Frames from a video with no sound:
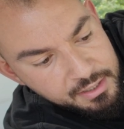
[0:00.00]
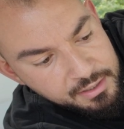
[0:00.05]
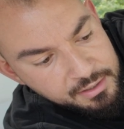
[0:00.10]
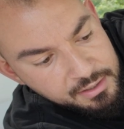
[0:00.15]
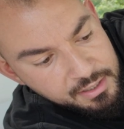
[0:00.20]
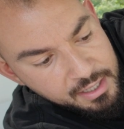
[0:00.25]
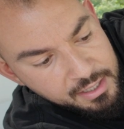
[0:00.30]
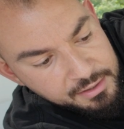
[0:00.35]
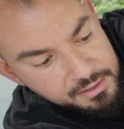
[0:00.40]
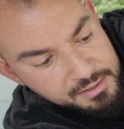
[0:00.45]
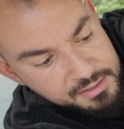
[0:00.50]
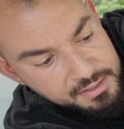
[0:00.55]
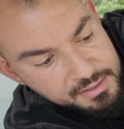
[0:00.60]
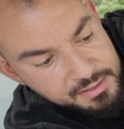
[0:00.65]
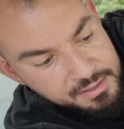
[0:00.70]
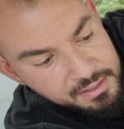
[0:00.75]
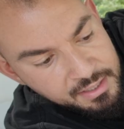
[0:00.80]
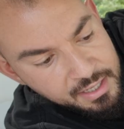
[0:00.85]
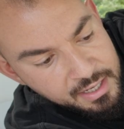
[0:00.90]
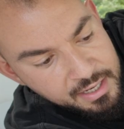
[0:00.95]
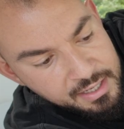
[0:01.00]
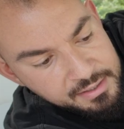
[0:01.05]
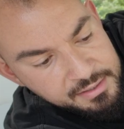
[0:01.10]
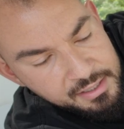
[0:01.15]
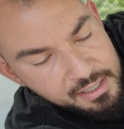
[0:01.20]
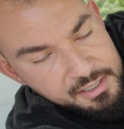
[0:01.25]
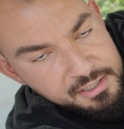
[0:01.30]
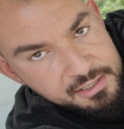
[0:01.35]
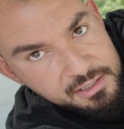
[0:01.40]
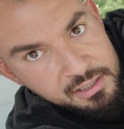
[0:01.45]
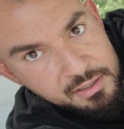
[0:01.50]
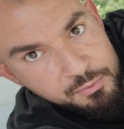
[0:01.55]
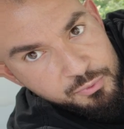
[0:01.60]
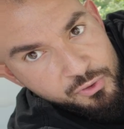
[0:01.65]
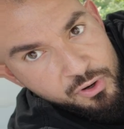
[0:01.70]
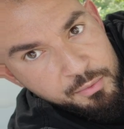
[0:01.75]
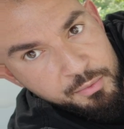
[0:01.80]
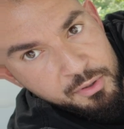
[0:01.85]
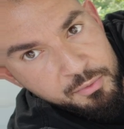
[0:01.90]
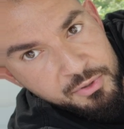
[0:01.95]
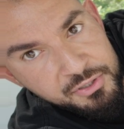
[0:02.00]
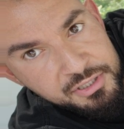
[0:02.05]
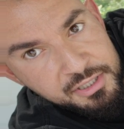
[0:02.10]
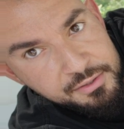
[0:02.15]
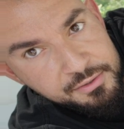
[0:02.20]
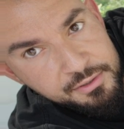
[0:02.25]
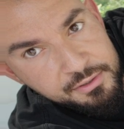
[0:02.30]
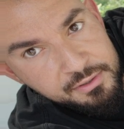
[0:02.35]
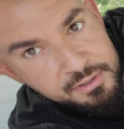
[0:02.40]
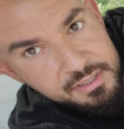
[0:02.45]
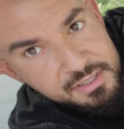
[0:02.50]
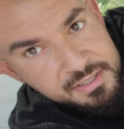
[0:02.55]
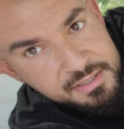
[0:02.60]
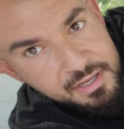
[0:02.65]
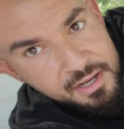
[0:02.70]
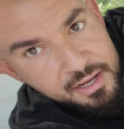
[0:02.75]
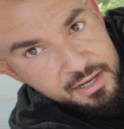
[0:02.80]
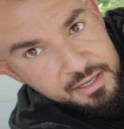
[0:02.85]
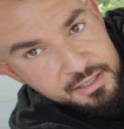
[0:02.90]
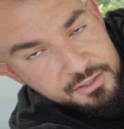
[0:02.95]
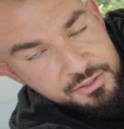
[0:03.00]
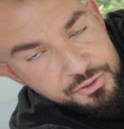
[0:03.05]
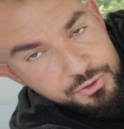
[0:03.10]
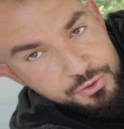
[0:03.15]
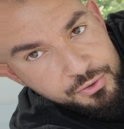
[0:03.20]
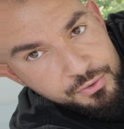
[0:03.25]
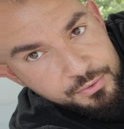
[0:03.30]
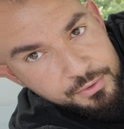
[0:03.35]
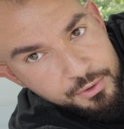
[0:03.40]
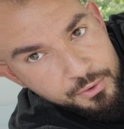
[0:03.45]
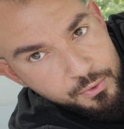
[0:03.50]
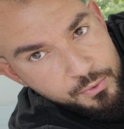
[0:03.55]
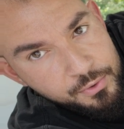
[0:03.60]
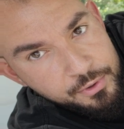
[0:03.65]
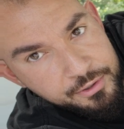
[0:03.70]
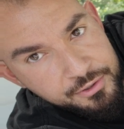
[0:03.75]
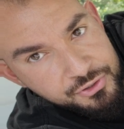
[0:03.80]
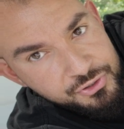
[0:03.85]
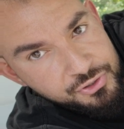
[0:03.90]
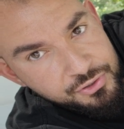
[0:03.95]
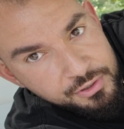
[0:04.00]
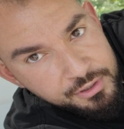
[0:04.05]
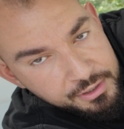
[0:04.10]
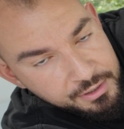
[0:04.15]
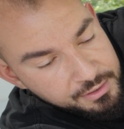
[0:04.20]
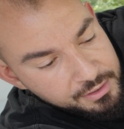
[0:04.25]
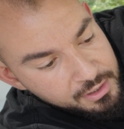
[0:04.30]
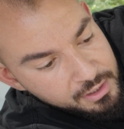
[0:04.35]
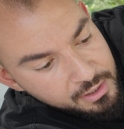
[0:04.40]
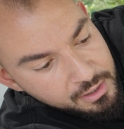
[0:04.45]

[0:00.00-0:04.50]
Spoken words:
And again, this is an anti-slip rubber material inside, so the coin shouldn't